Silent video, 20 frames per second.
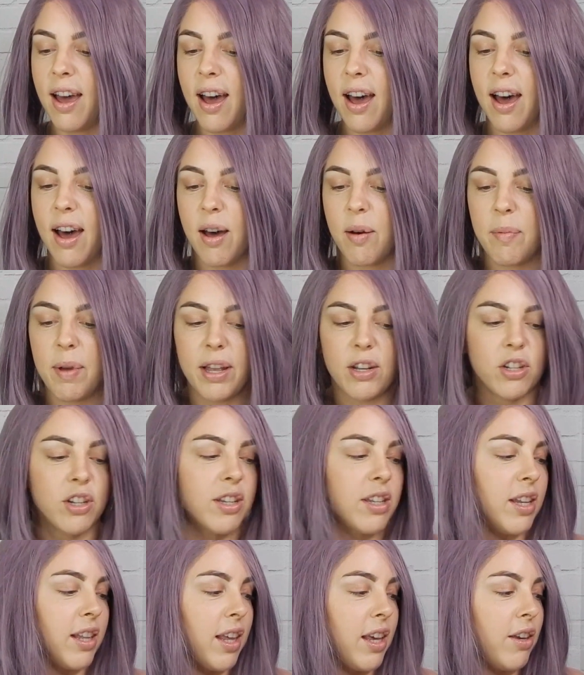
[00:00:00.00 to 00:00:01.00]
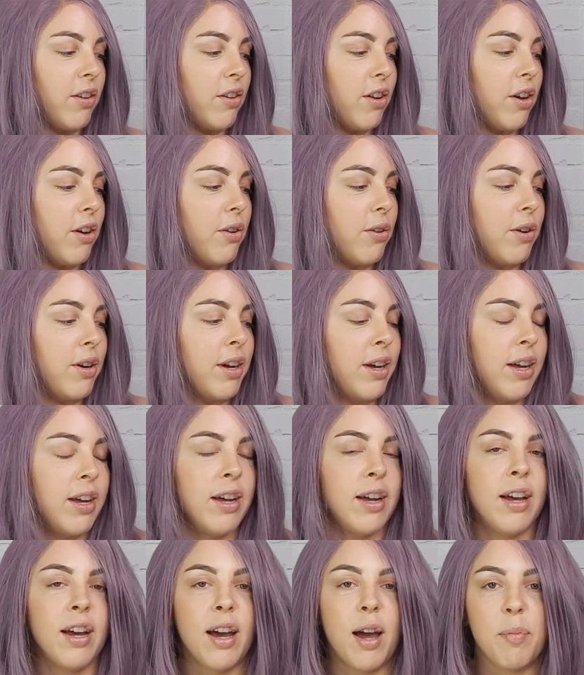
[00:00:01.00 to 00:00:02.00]
And just to let you know,
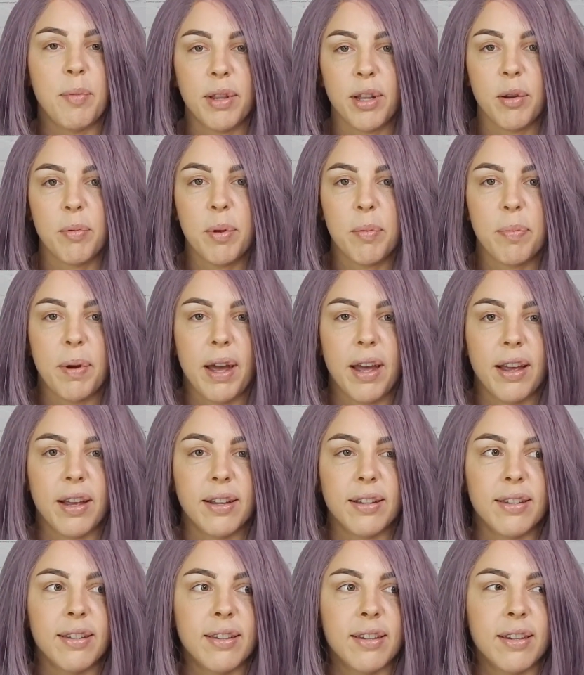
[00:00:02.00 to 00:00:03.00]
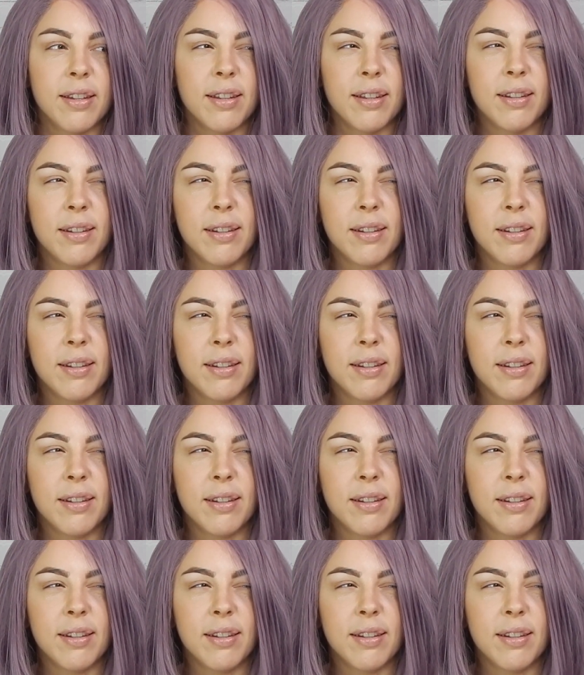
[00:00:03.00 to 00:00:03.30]
I'm a little bit biased.